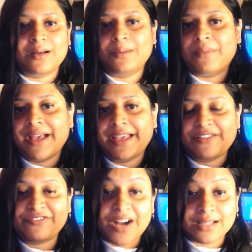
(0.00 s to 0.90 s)

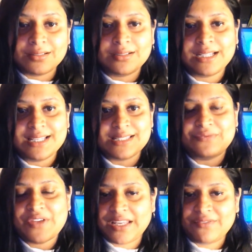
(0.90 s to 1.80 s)
My father
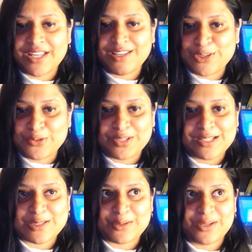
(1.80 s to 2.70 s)
is very, very
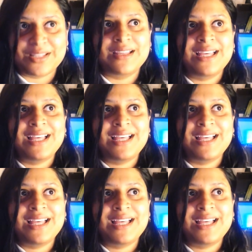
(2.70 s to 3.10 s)
curious on